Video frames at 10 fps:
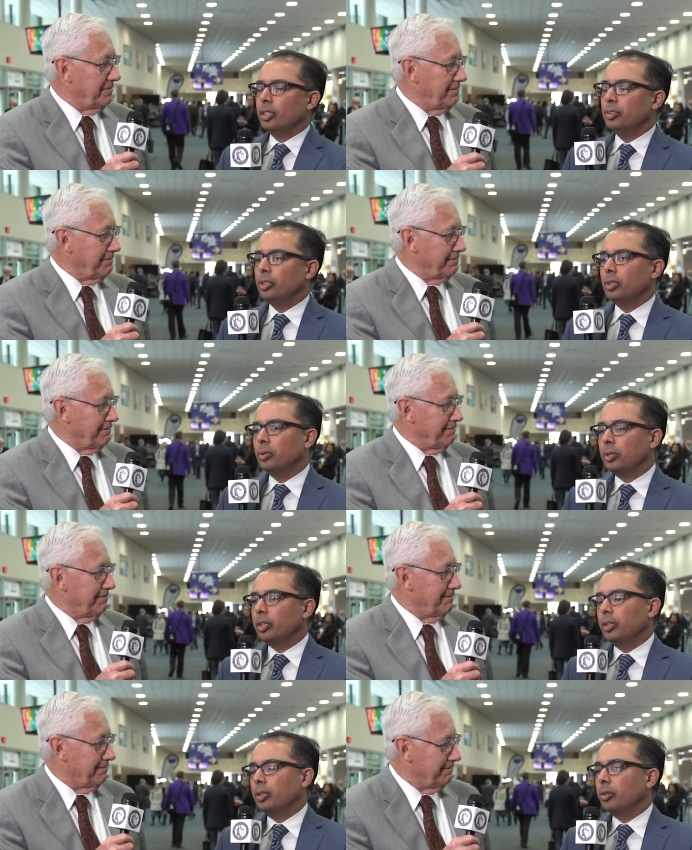Speaker 1: So
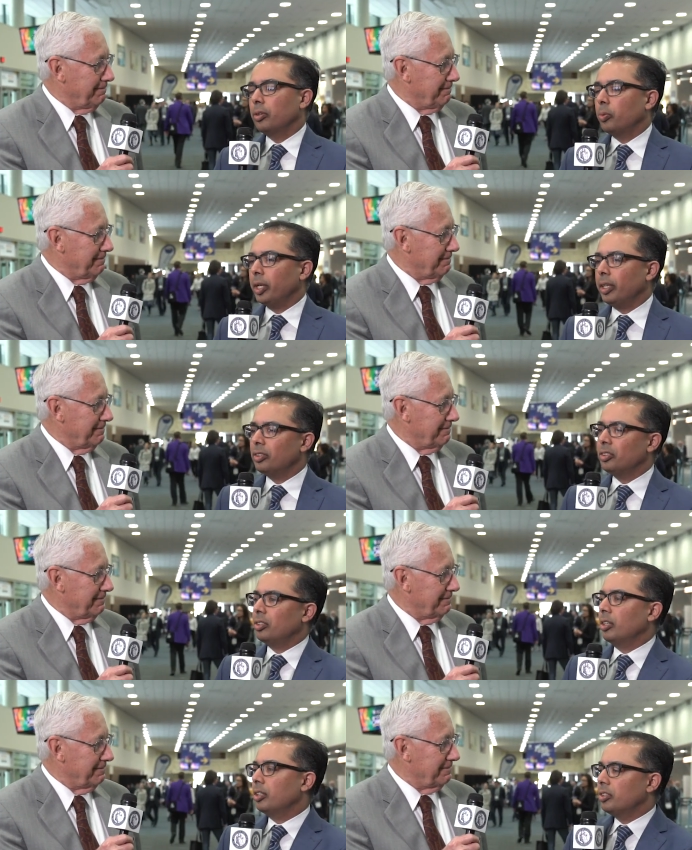the, the way this
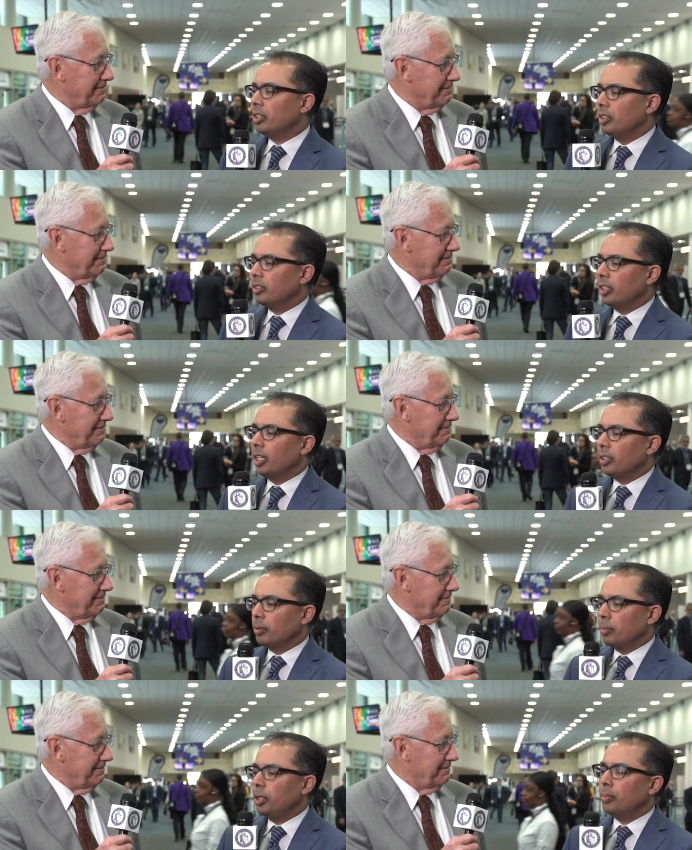starts is that
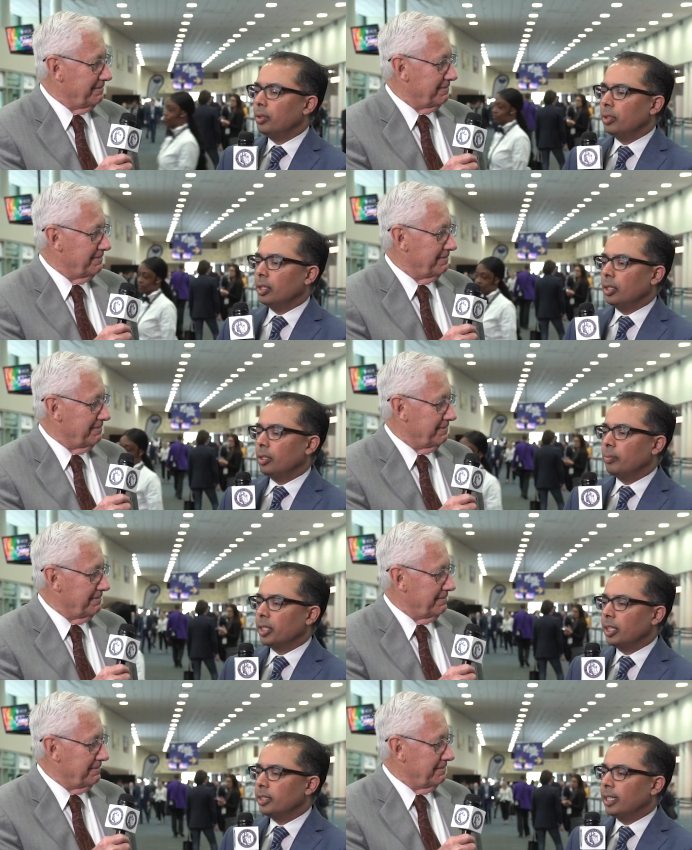people um,
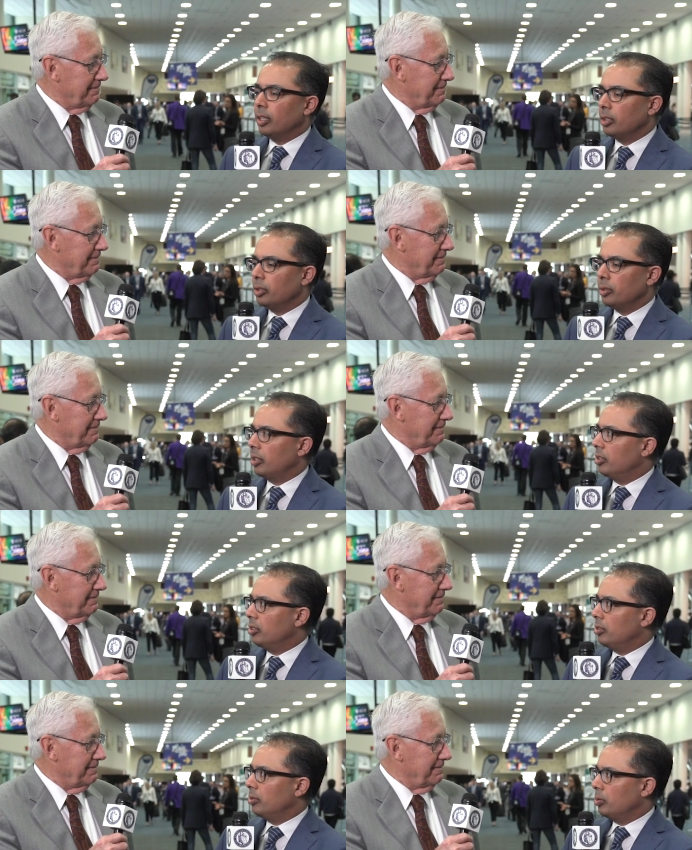can download
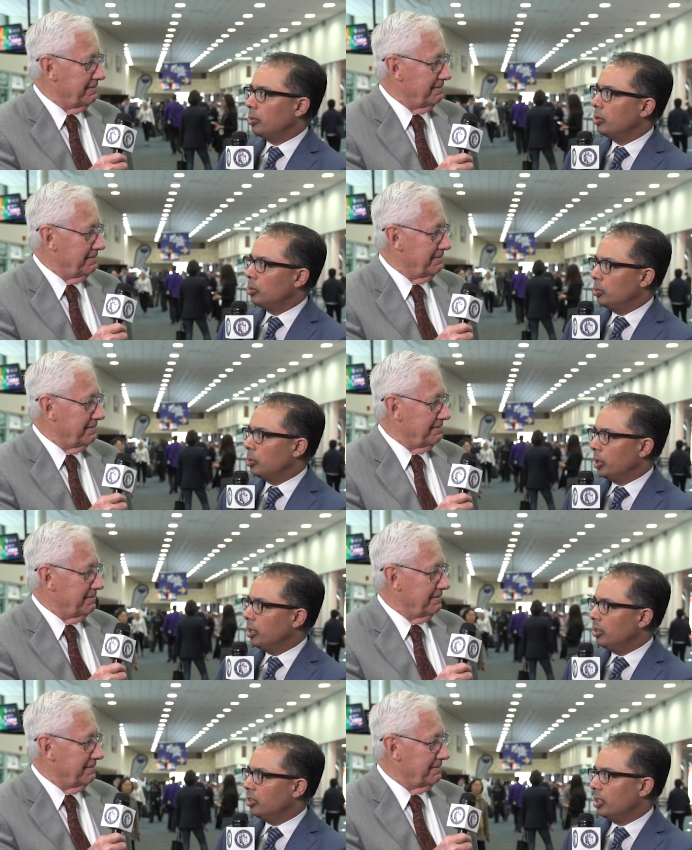this, who, who are
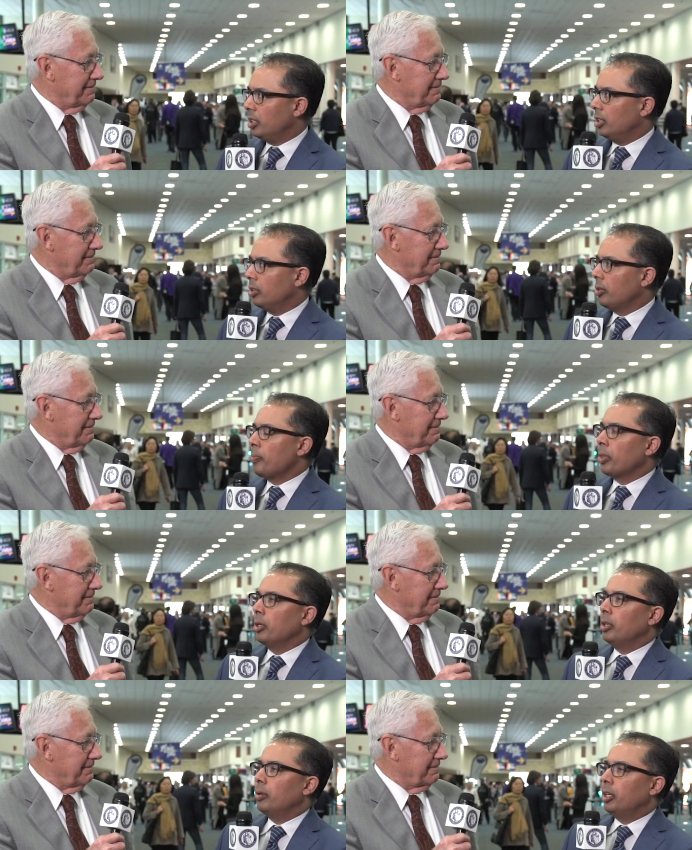in the study,
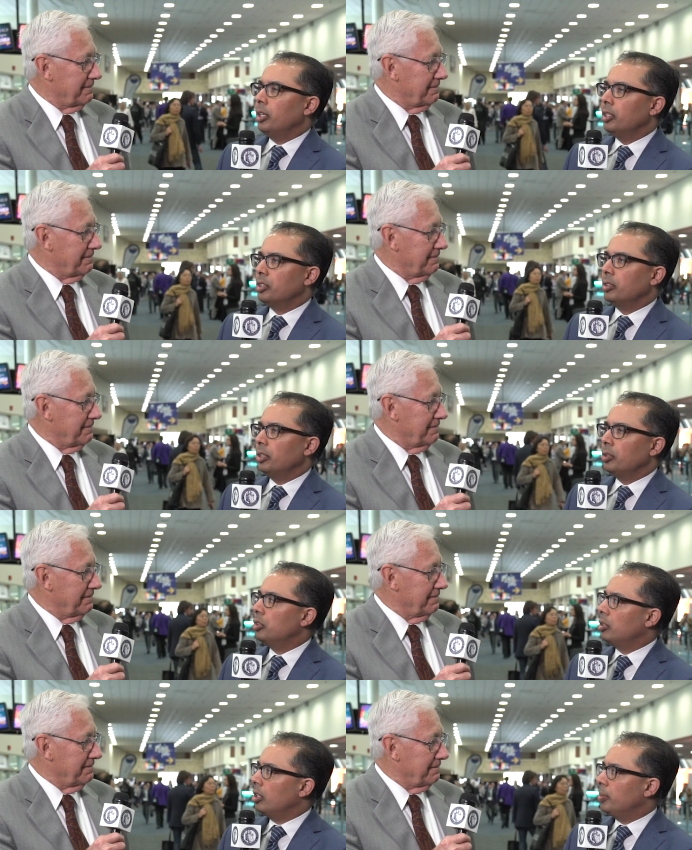initially you
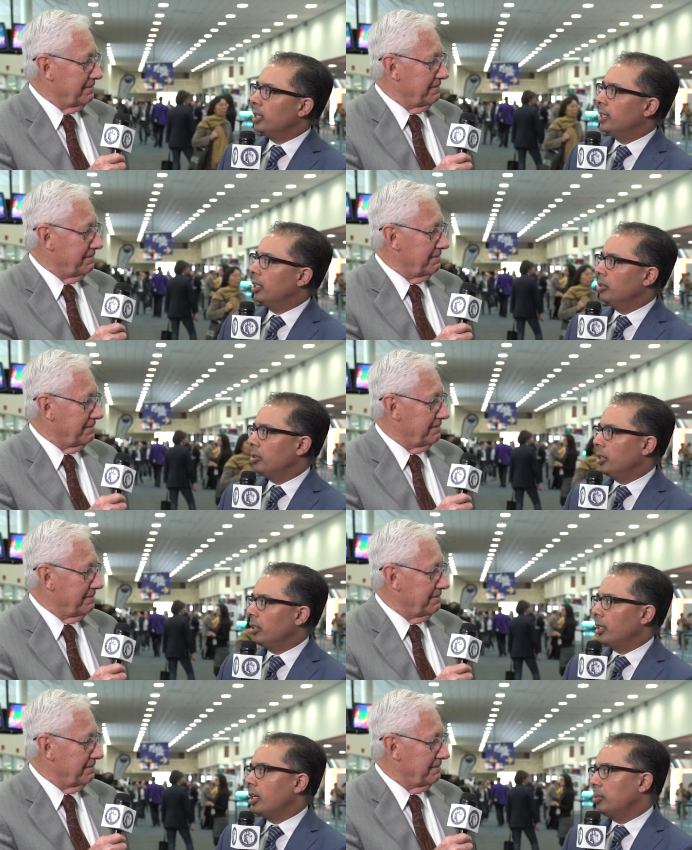start by downloading
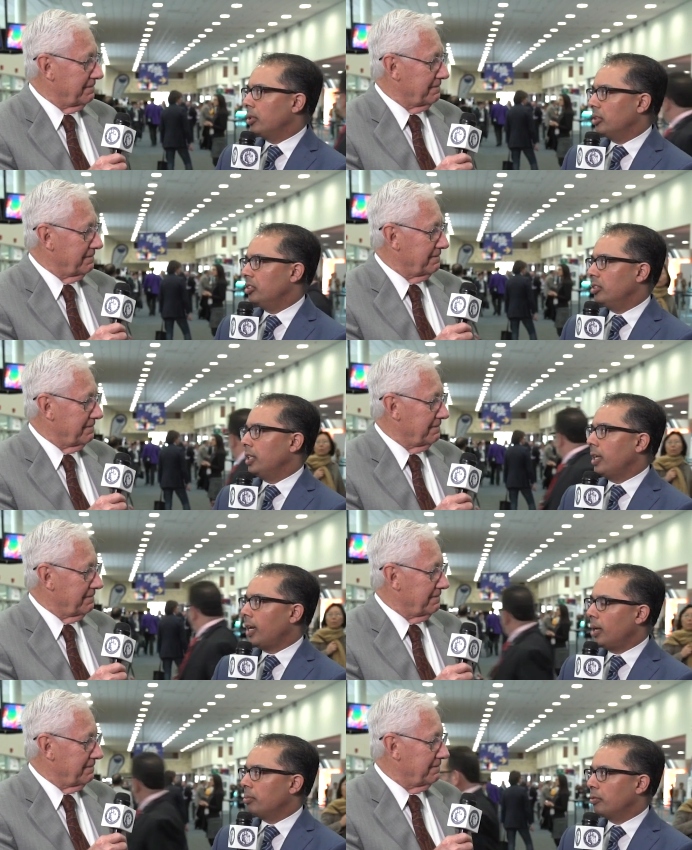the Apple Heart Study
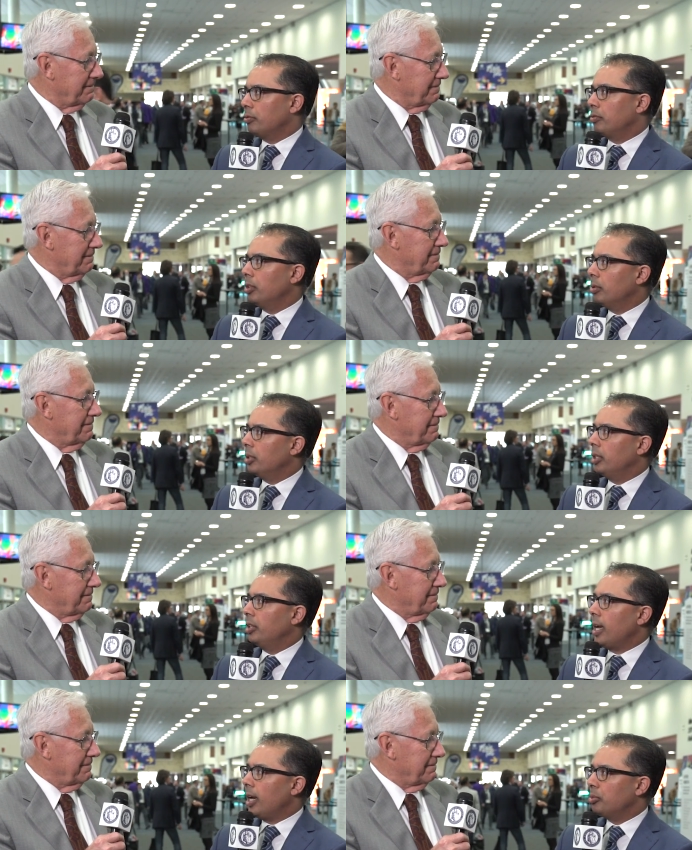app from
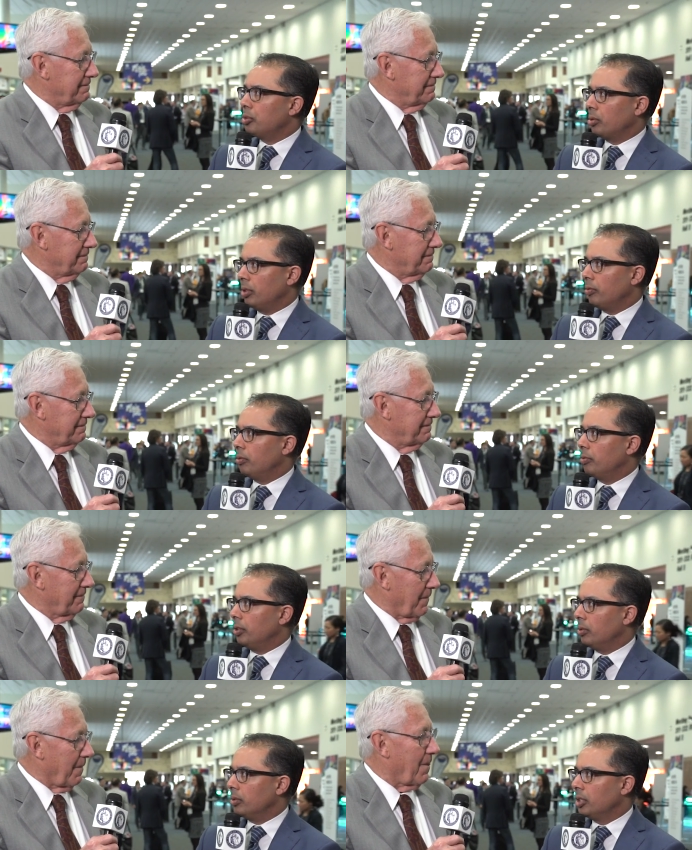the App Store of the
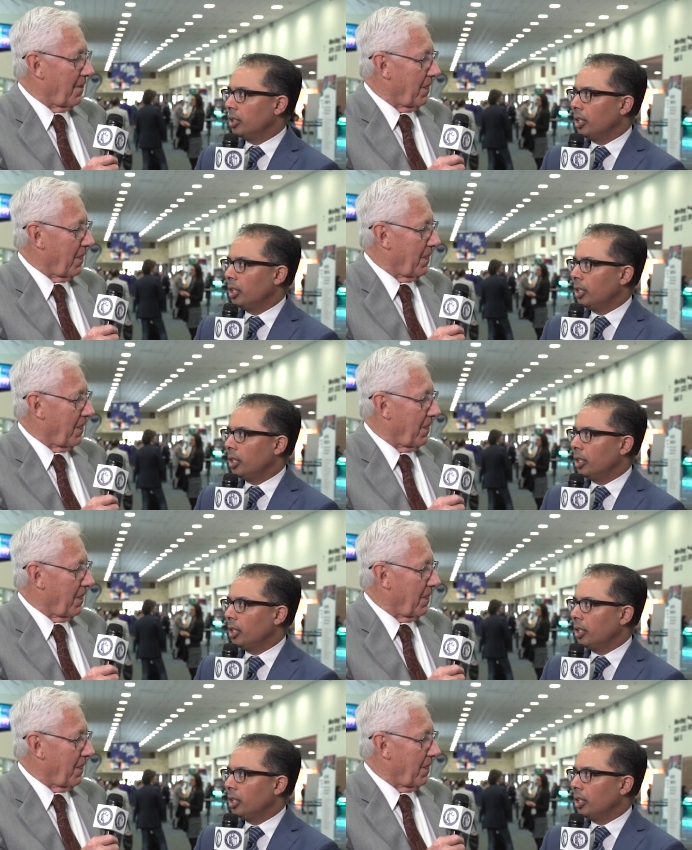phone.